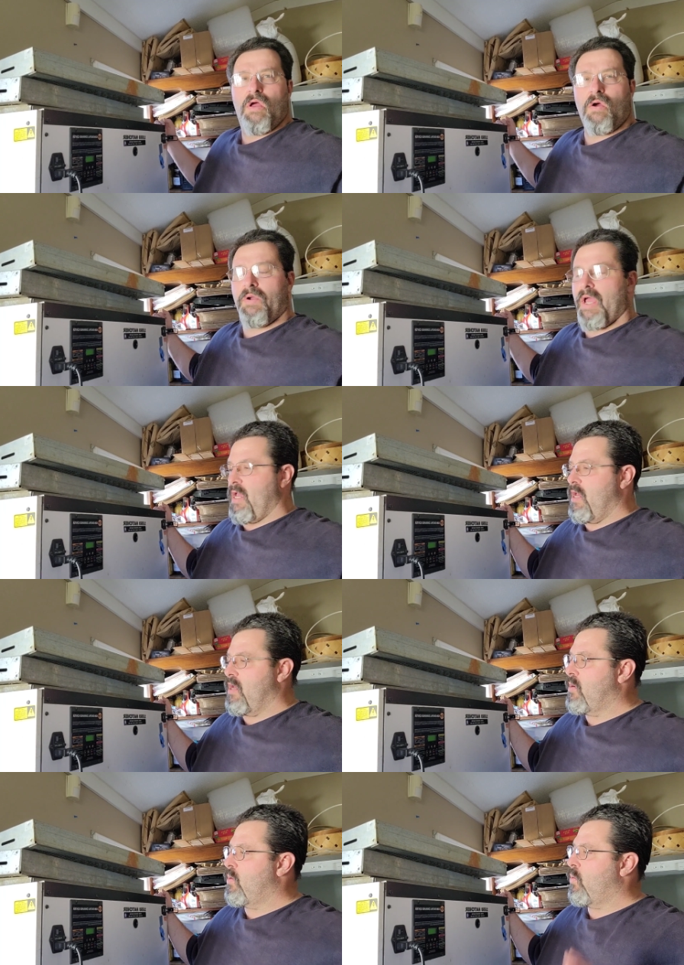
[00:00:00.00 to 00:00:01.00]
Okay,
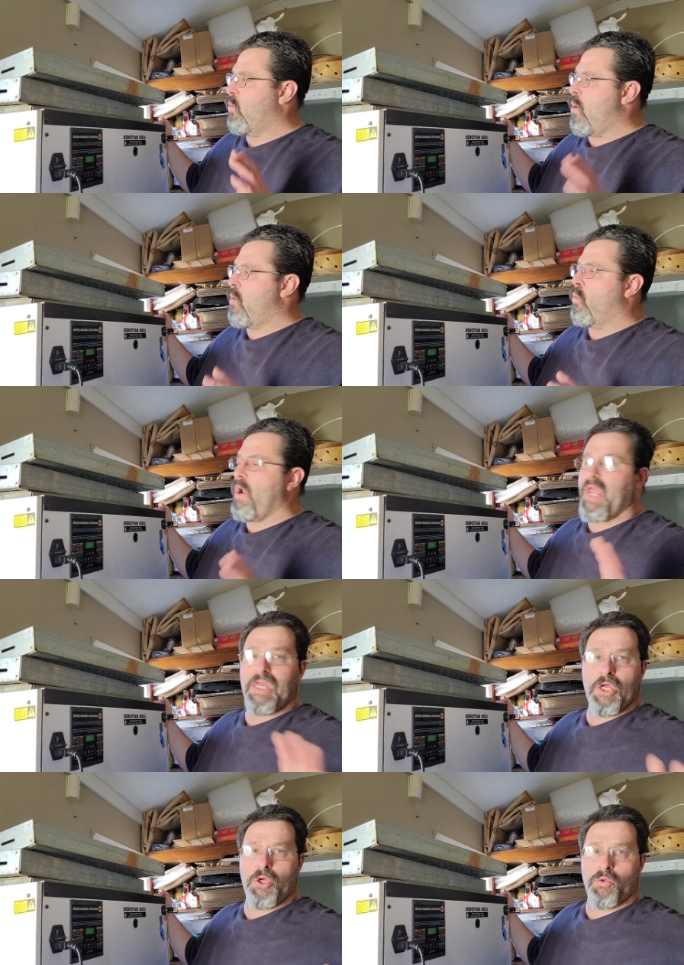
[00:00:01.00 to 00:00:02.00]
what we
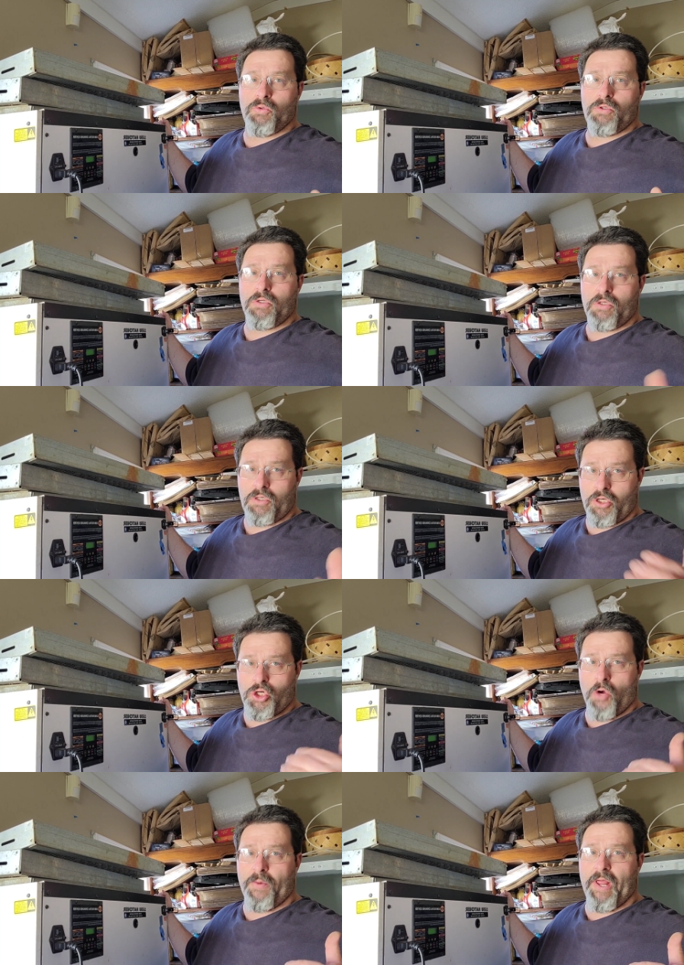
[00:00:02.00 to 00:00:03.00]
use to
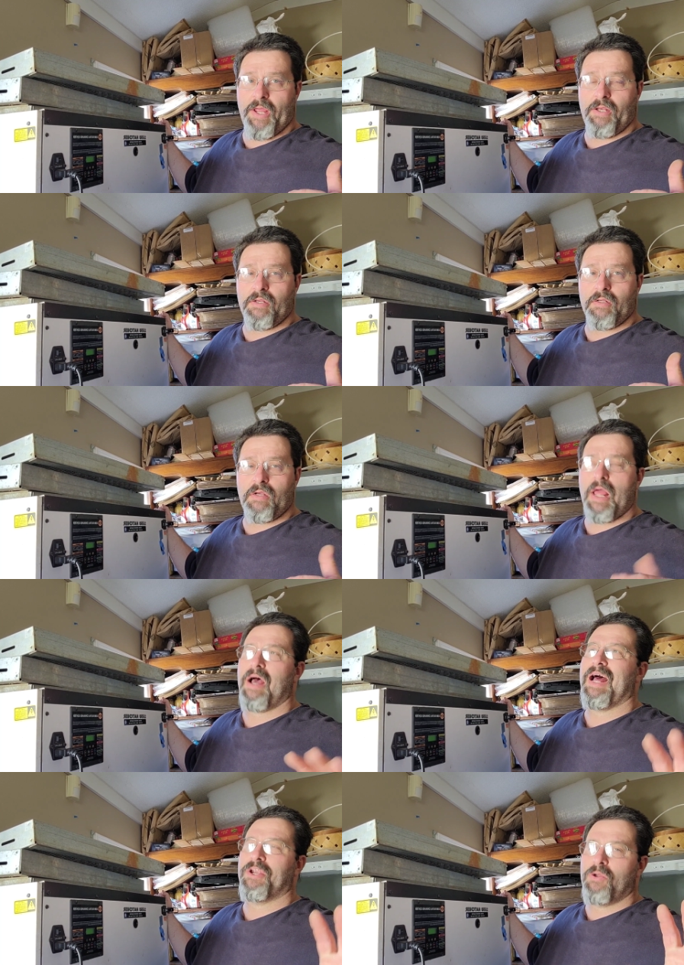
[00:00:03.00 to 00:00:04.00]
germinate.
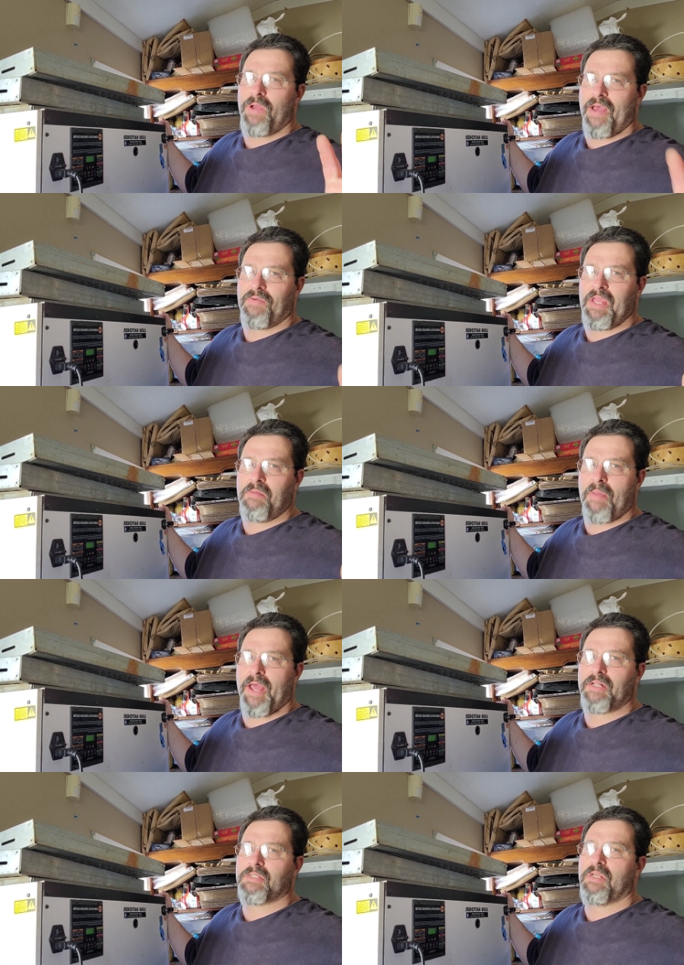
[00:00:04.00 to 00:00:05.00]
Now, I do have heat
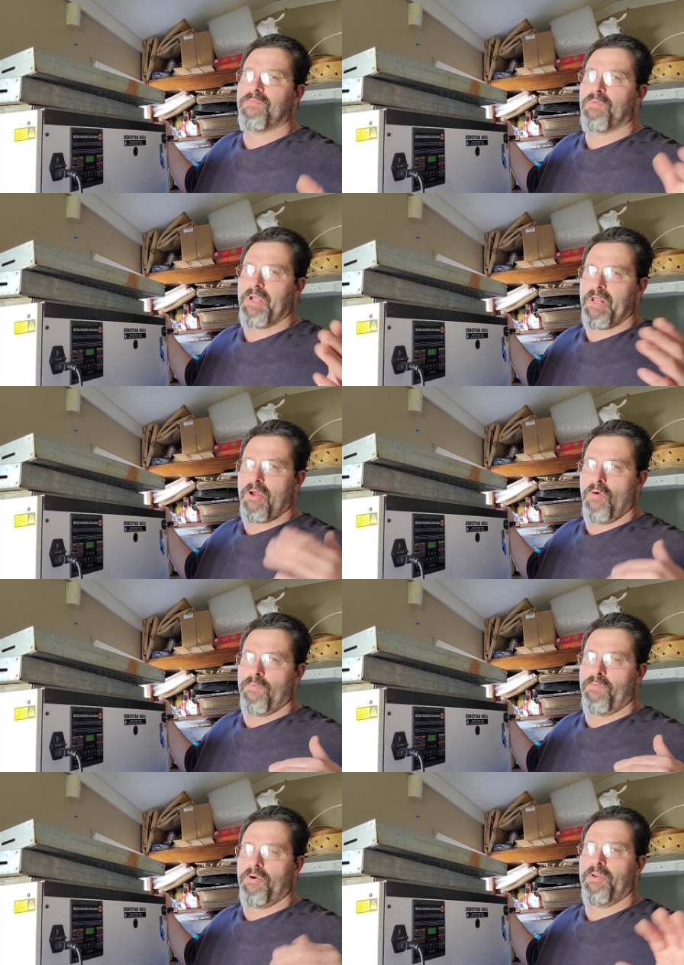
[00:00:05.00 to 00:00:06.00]
mats if we get
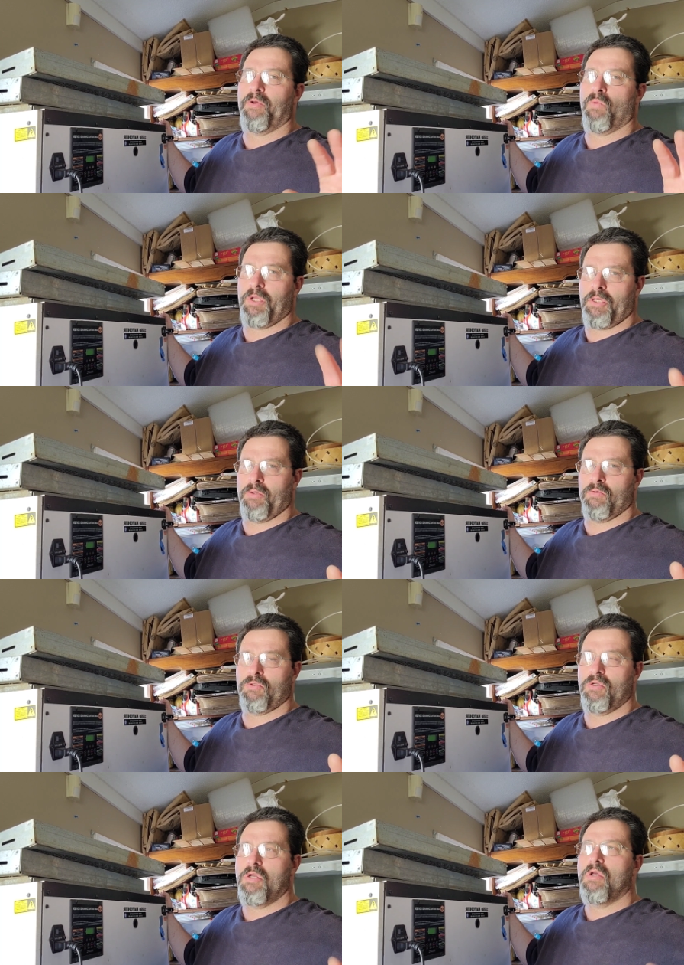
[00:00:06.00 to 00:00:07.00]
overrun that we
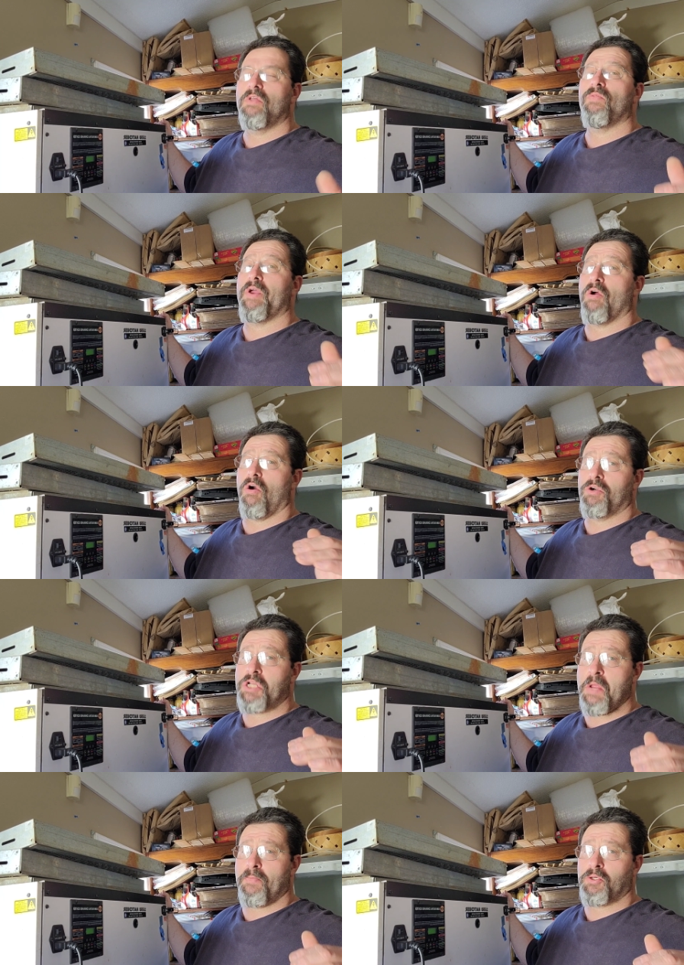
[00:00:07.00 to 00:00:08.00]
use. They are
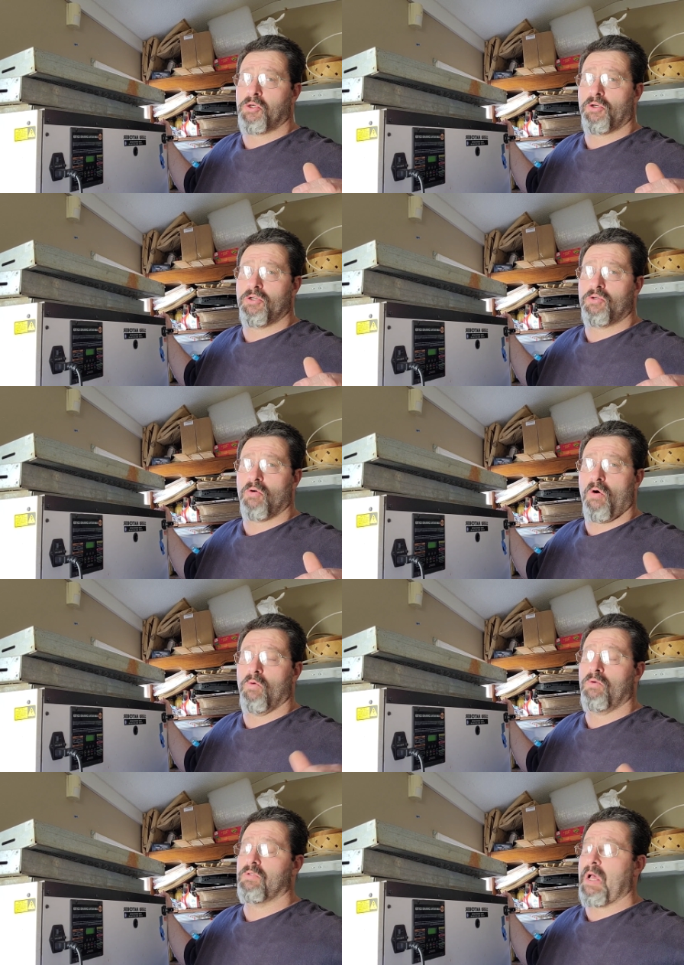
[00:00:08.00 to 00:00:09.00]
temperature
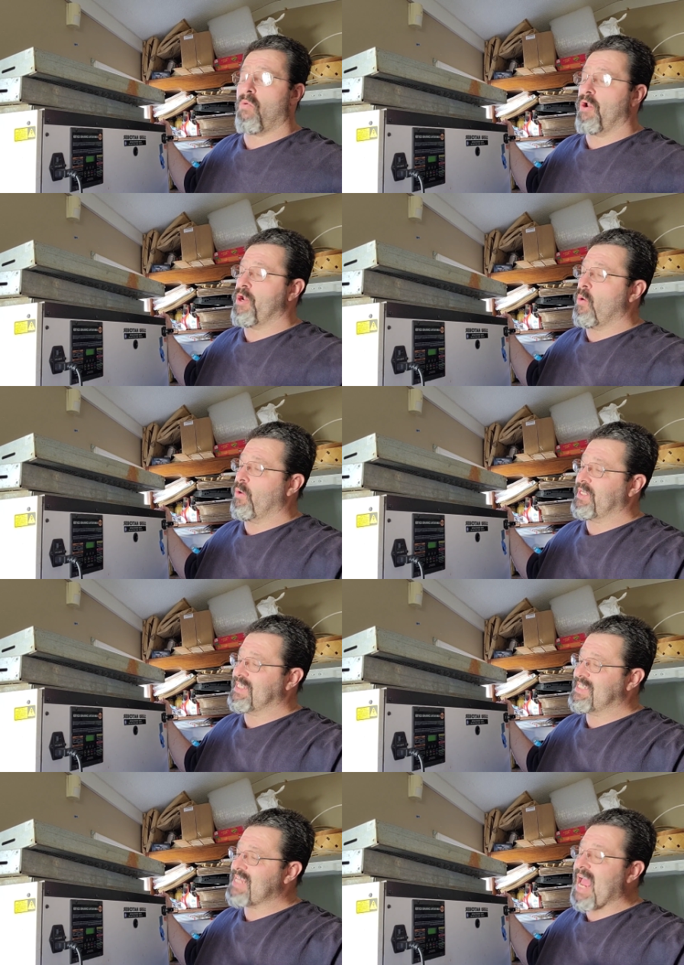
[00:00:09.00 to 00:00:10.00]
controlled because I want to know
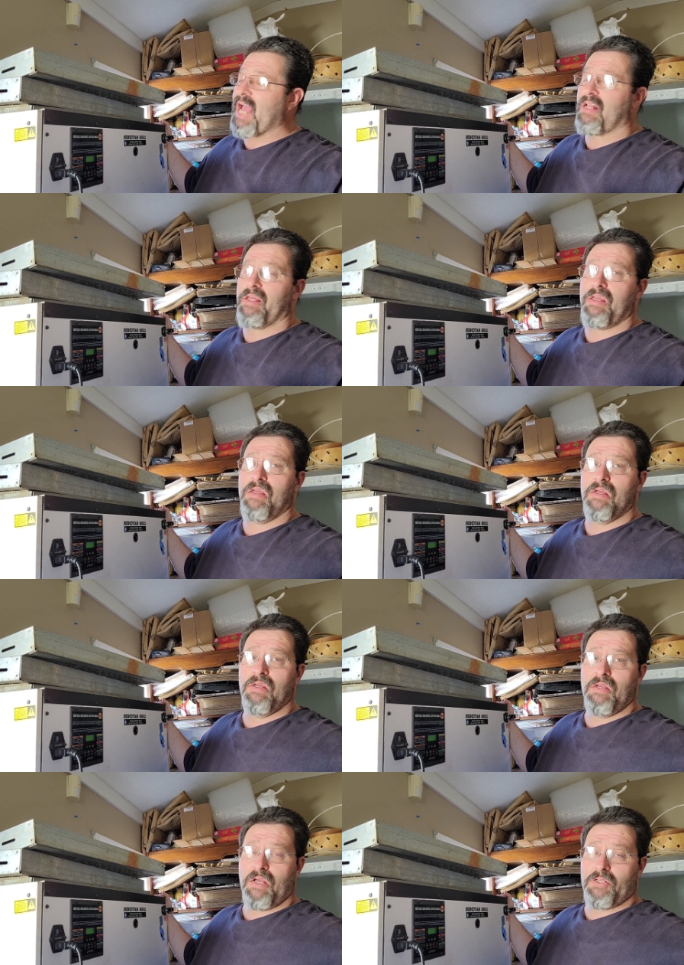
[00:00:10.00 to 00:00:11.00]
exactly
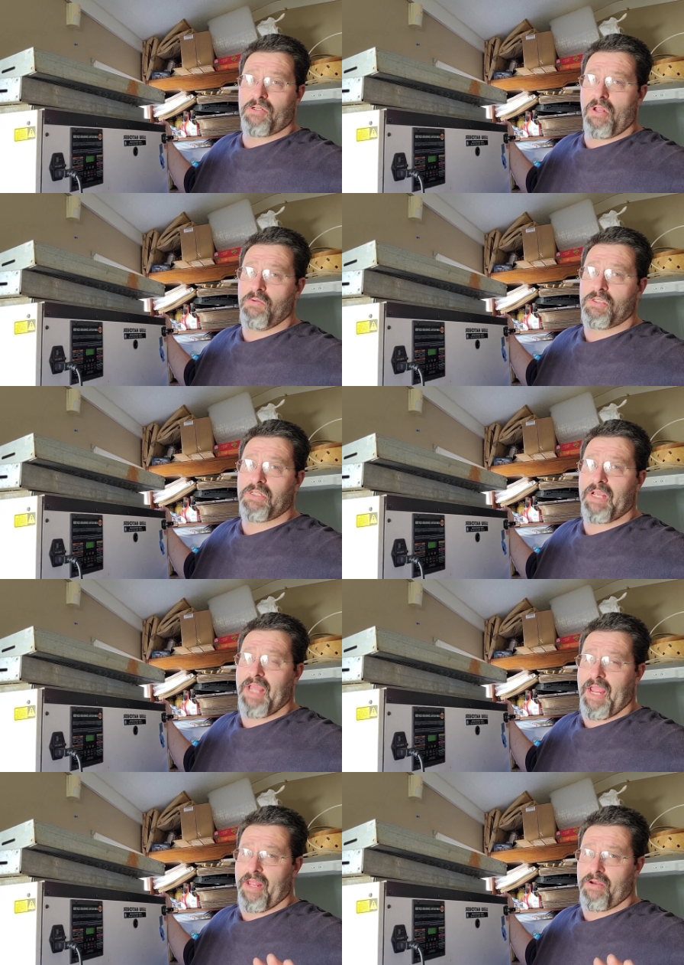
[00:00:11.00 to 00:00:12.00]
as close as I
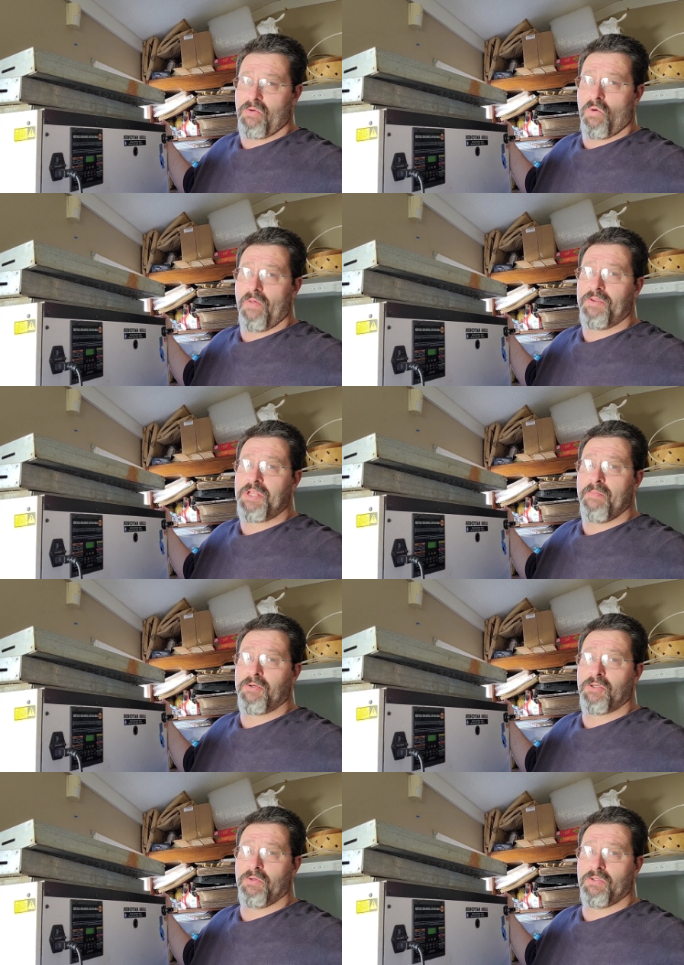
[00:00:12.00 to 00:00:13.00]
can to what the
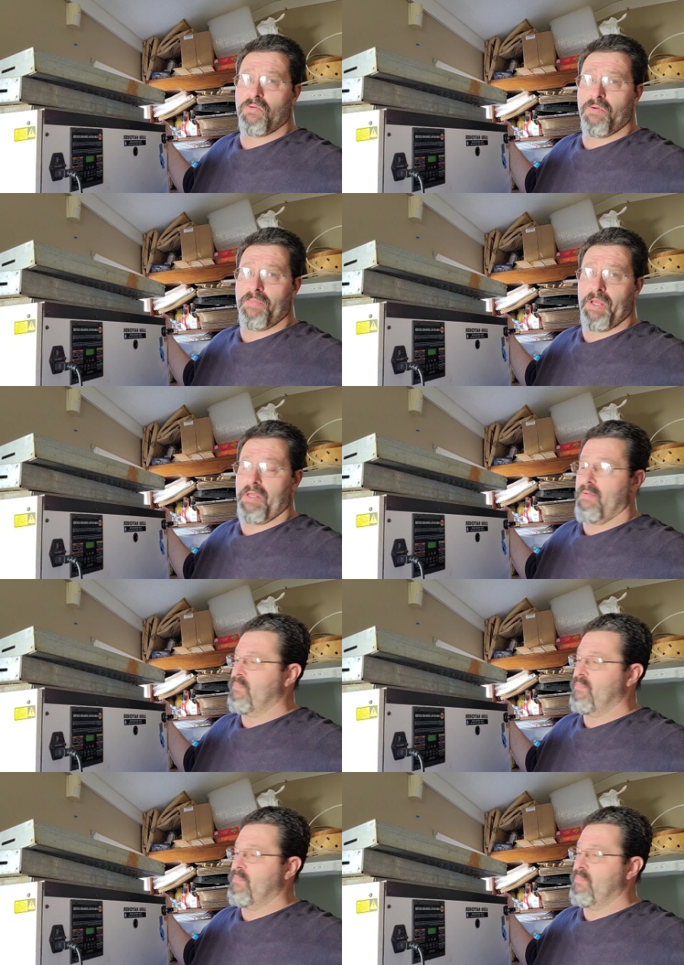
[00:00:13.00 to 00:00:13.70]
temperature is going to be.